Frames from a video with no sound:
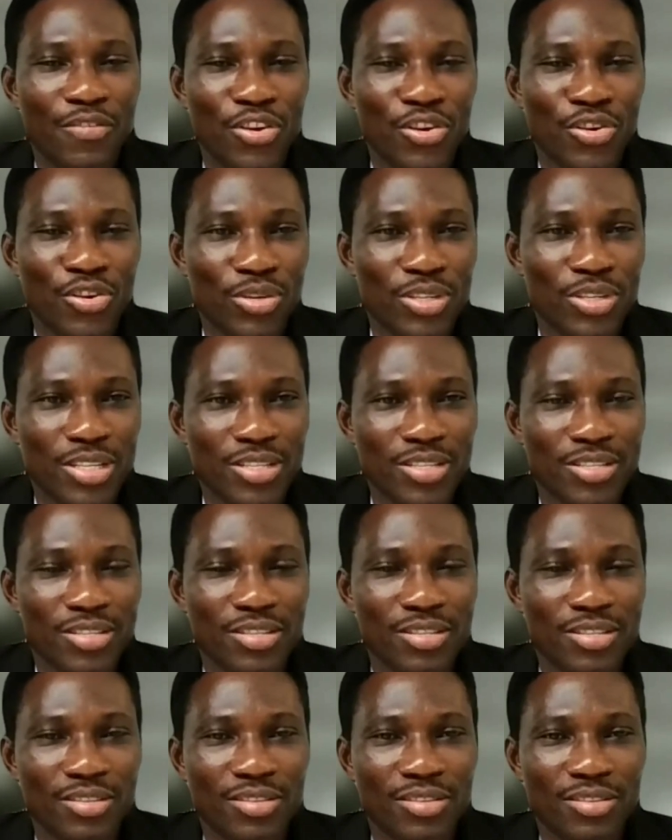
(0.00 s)
If you
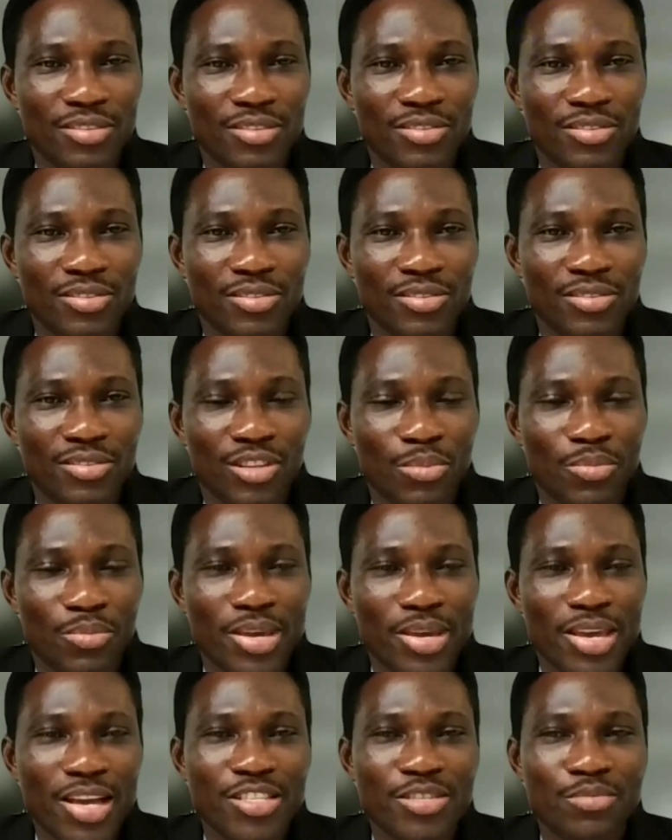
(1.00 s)
notice,
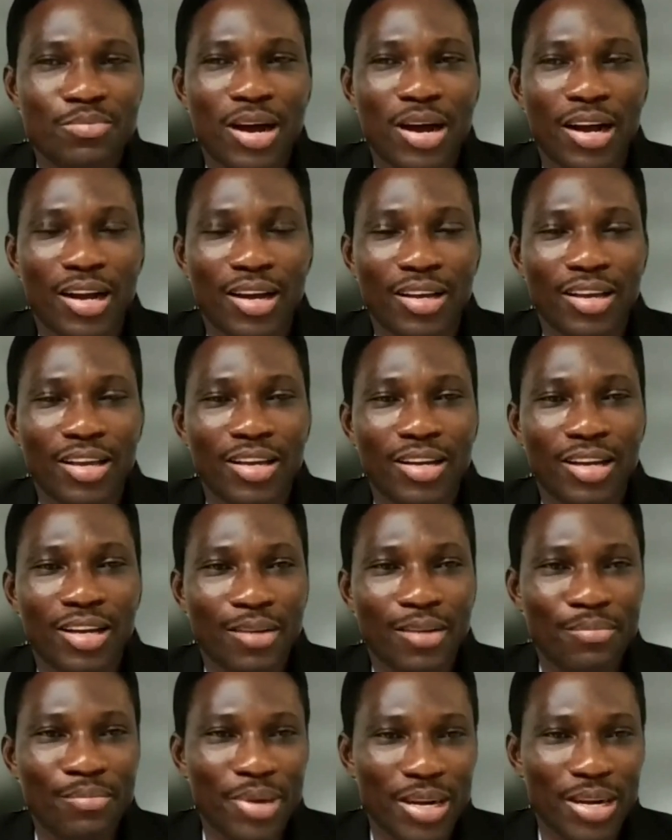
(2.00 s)
some years back
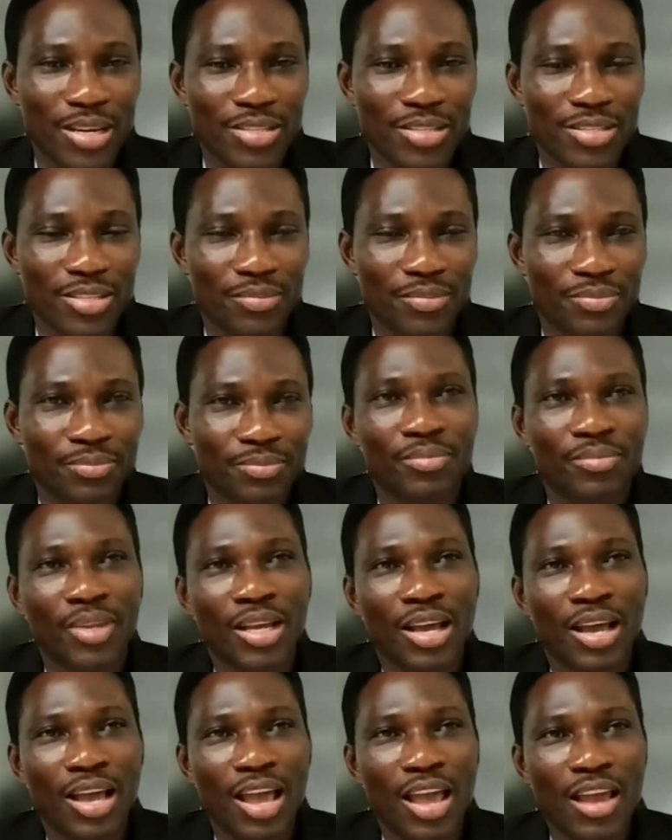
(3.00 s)
in companies,
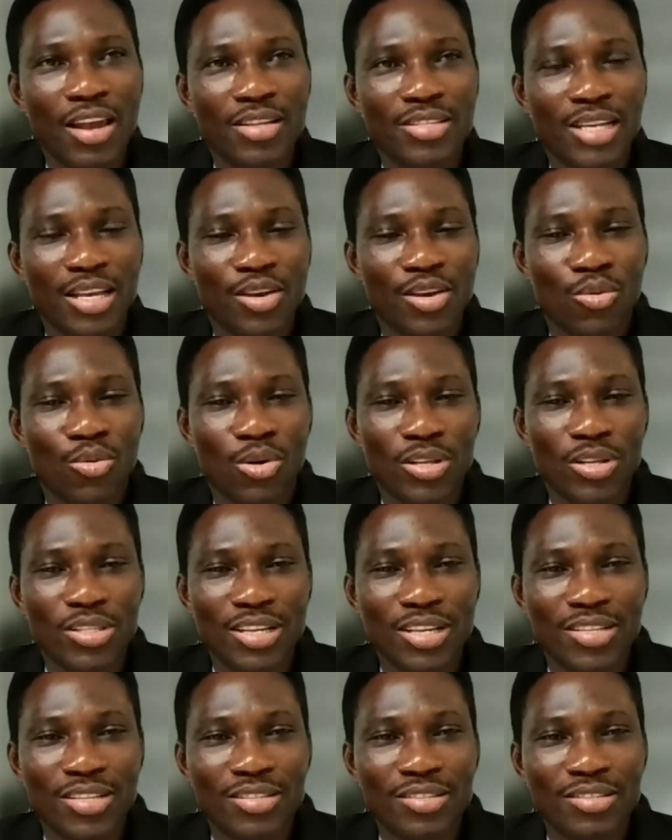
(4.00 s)
anytime you
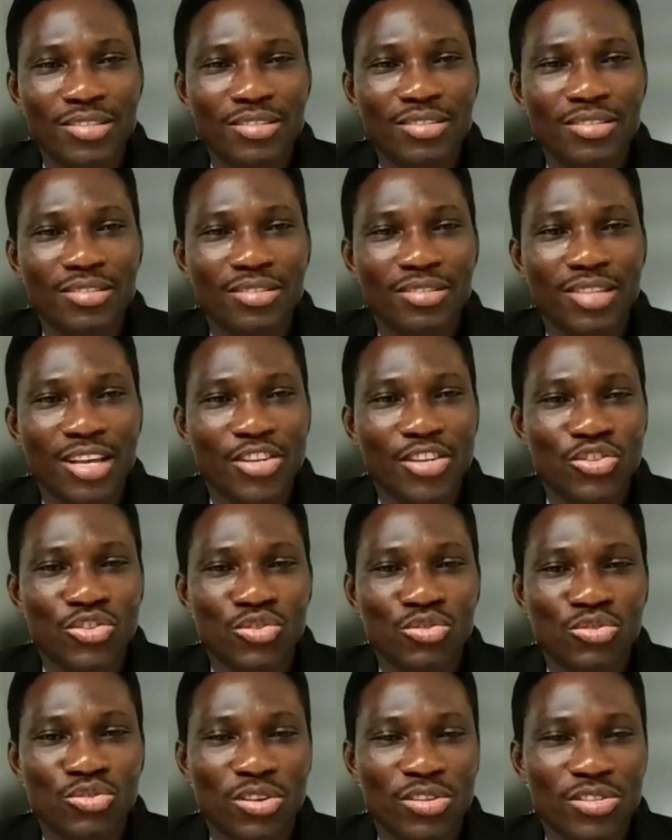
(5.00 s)
wanted things
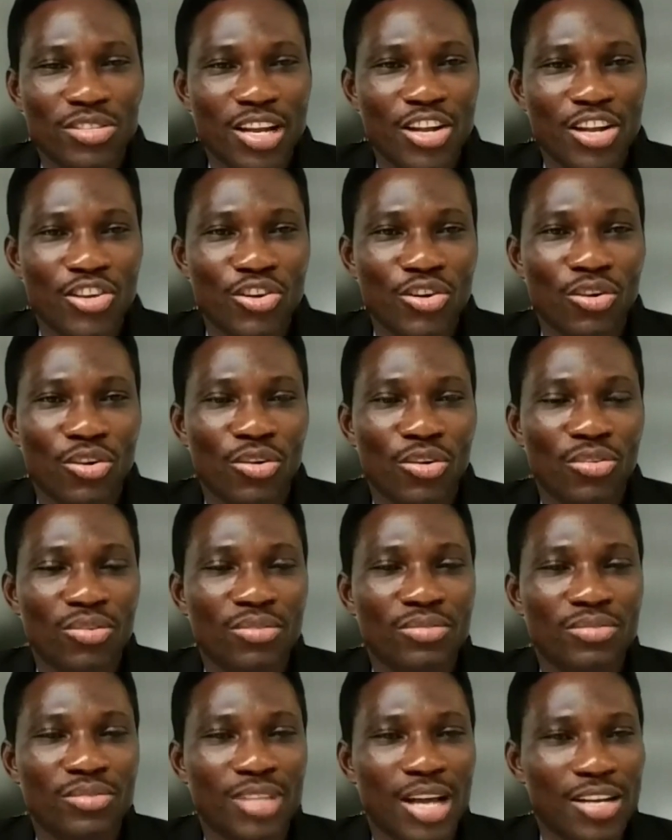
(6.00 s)
to do concerning your
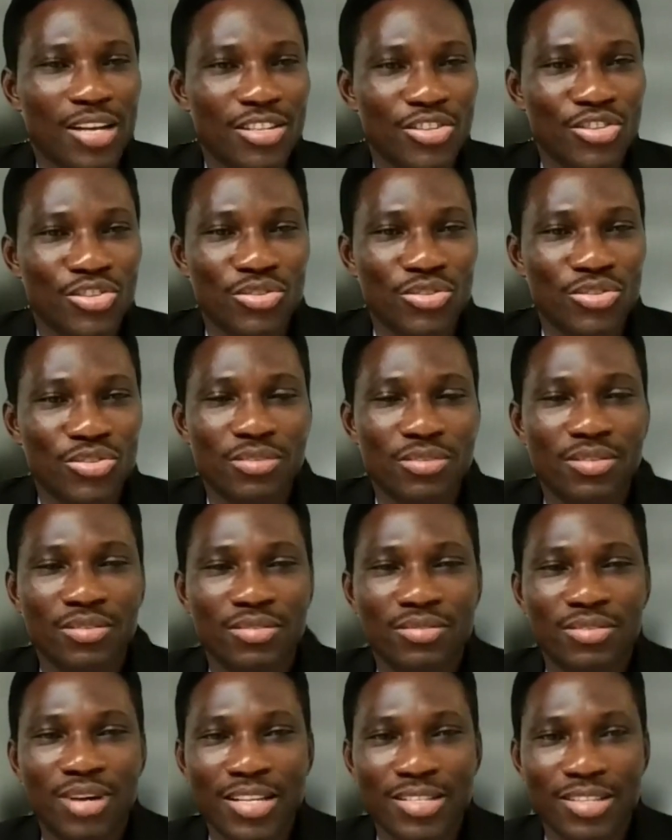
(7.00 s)
tax issues
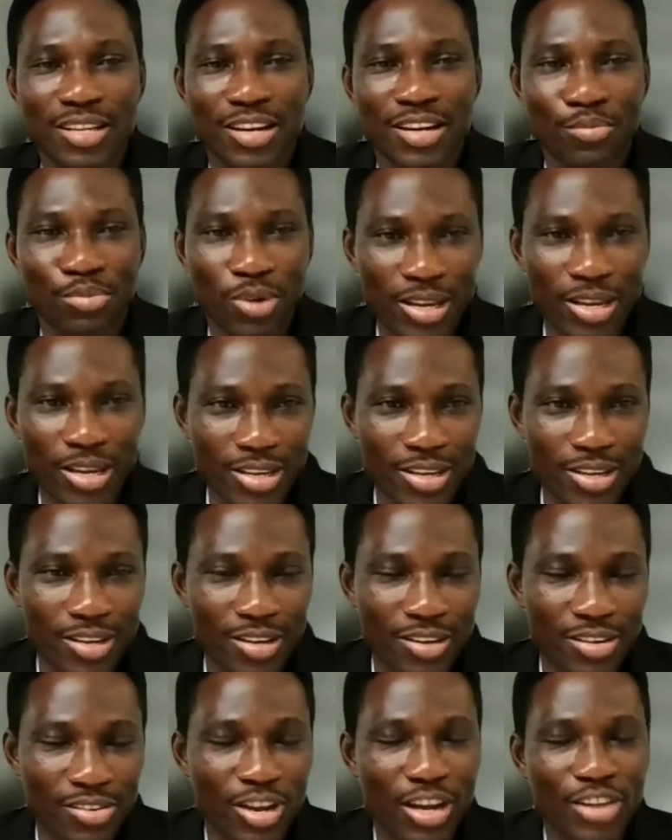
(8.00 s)
as an
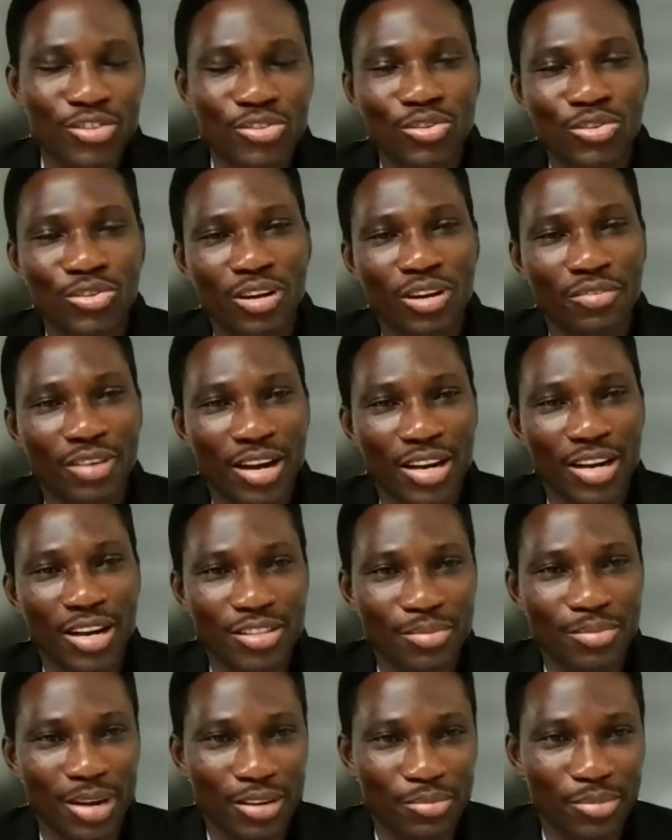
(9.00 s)
employee, you have to go to the
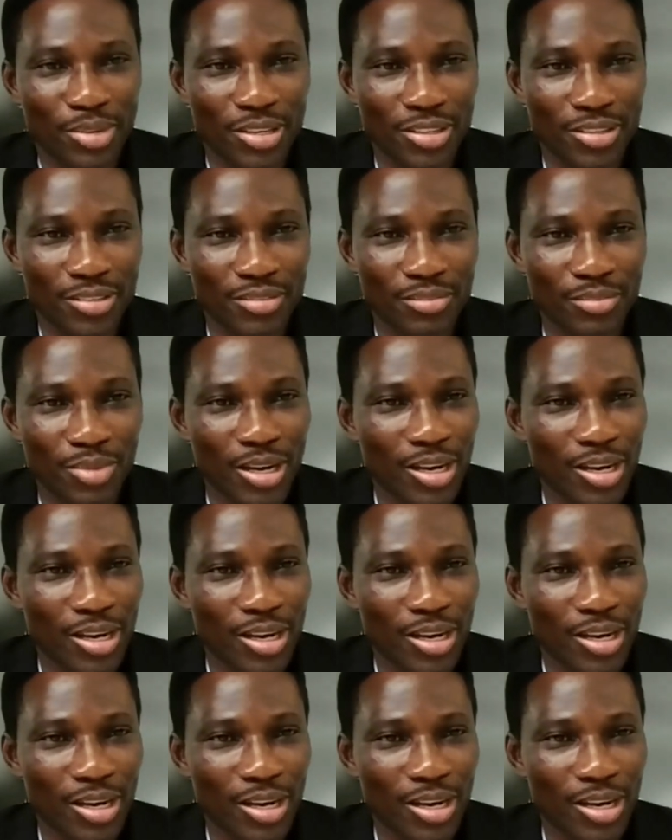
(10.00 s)
finance department.